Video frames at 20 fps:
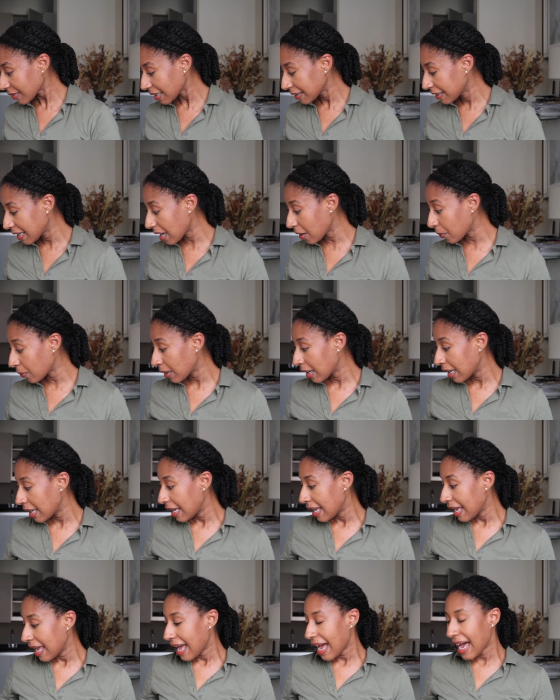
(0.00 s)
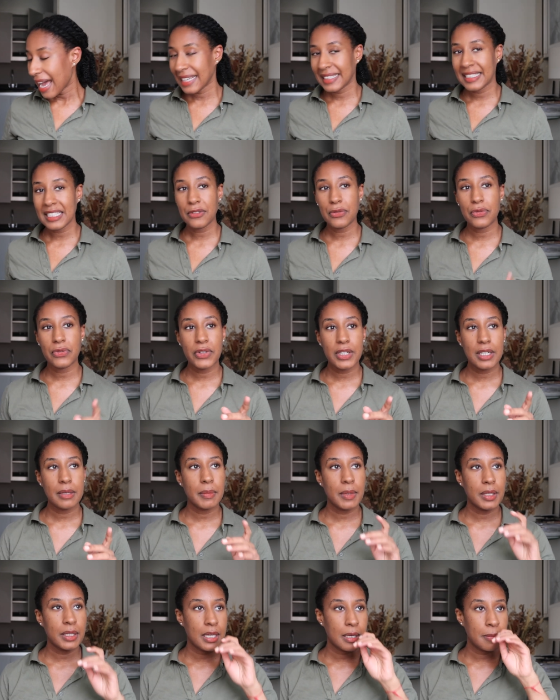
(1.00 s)
Now, I did
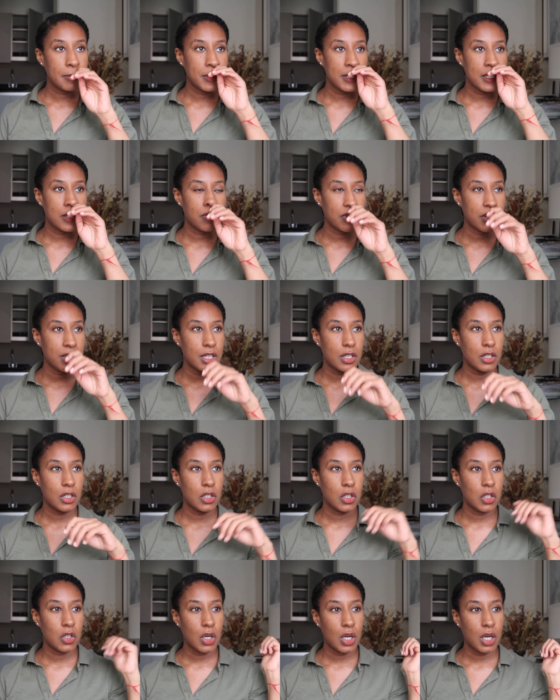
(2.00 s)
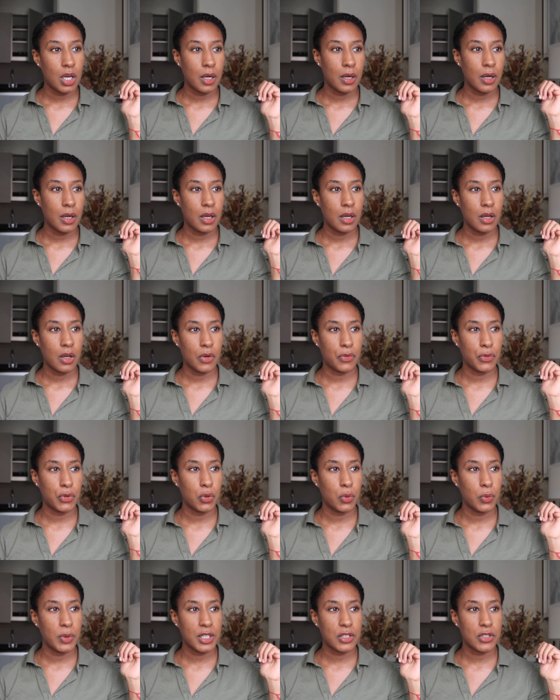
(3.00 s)
film an empties video a
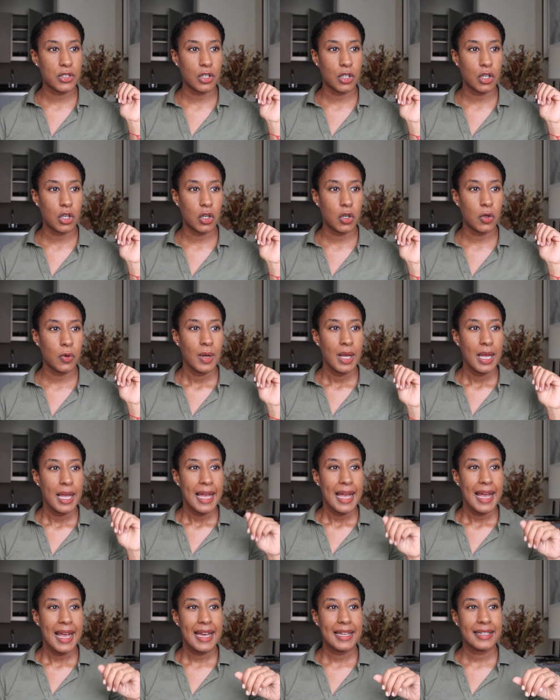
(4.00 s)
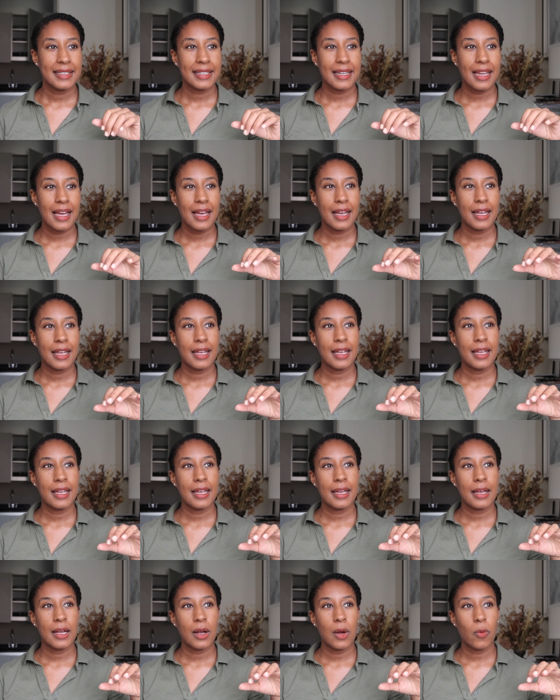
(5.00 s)
few weeks ago, and
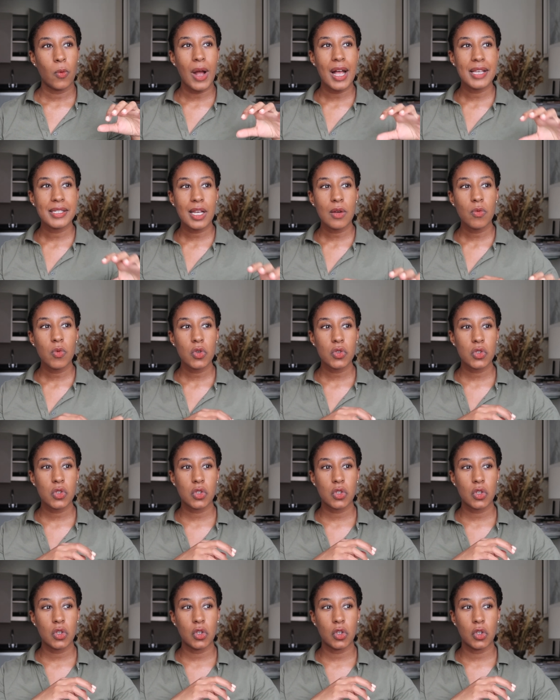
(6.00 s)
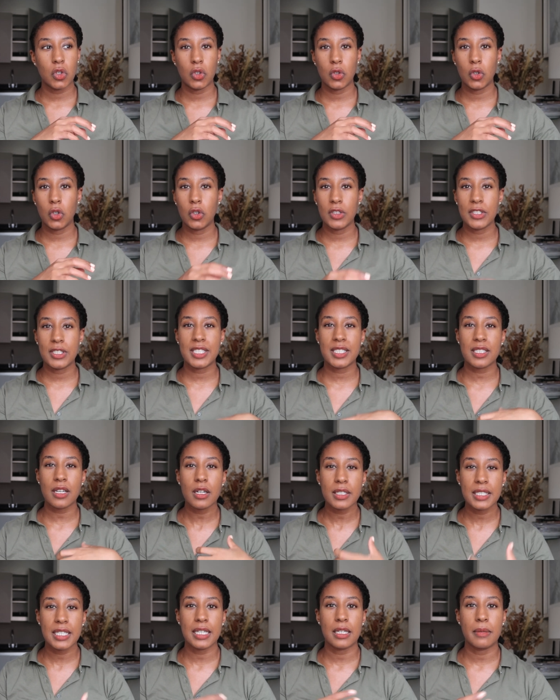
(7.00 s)
as I was
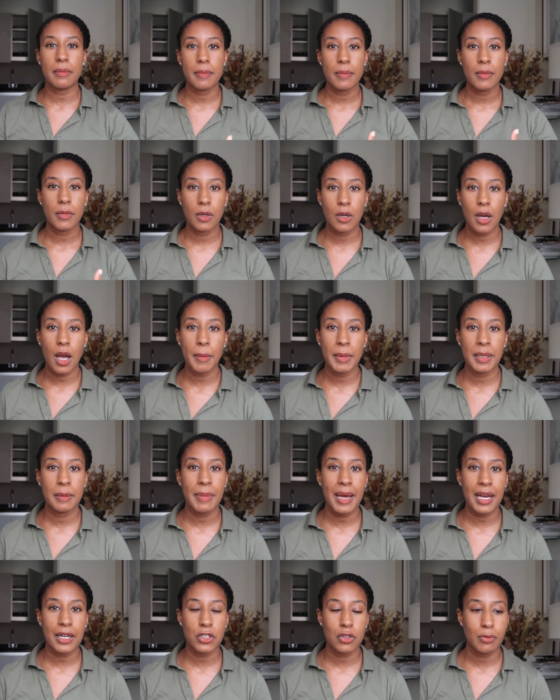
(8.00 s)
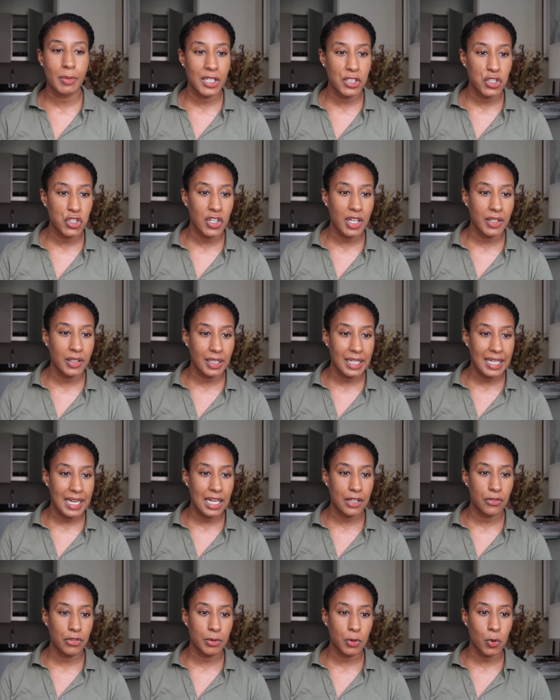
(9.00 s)
starting coming back to my channel, I
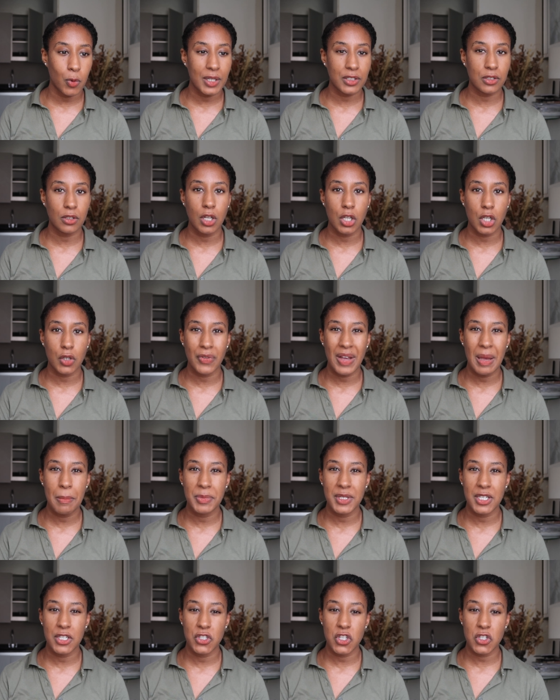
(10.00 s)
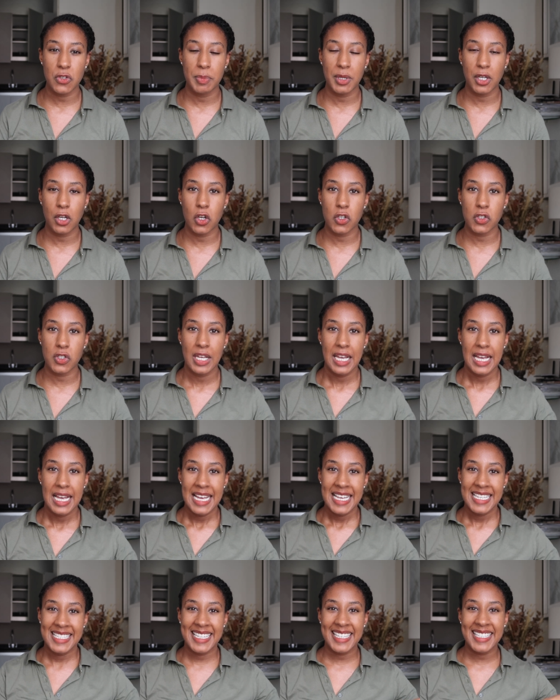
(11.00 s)
had filmed quite a lot of empties, just because
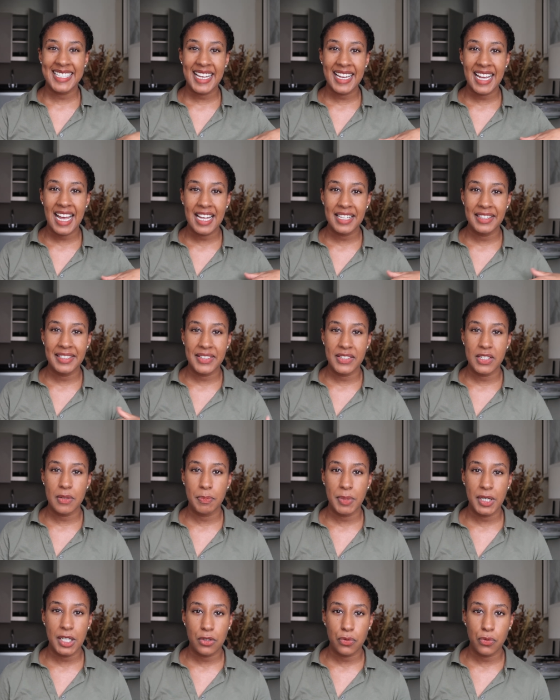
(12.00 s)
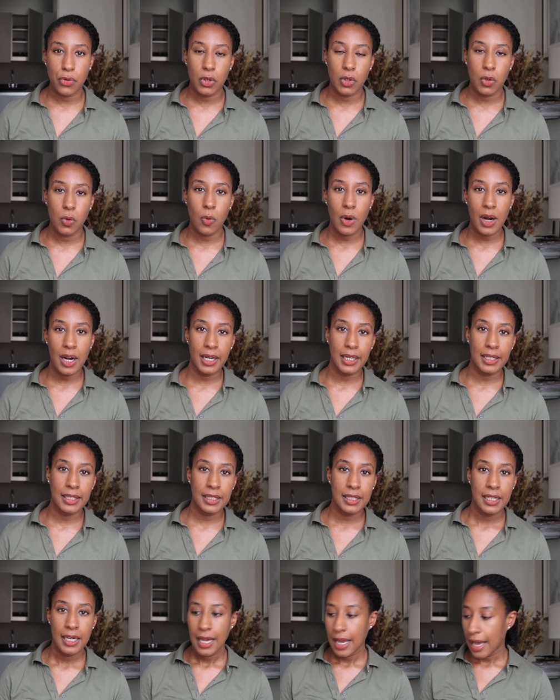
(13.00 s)
since I had disappeared for a
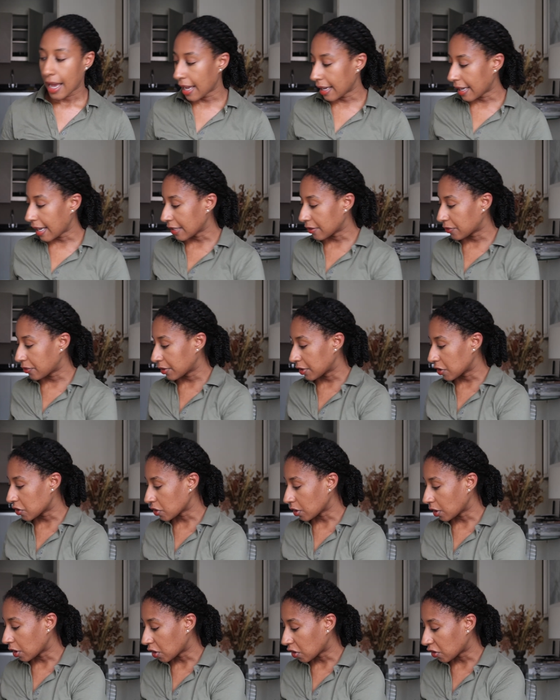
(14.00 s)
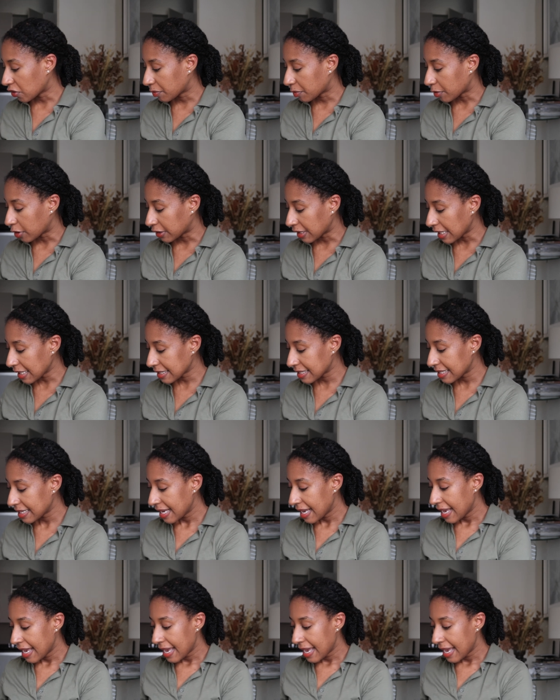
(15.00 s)
while, I had finished a lot of products.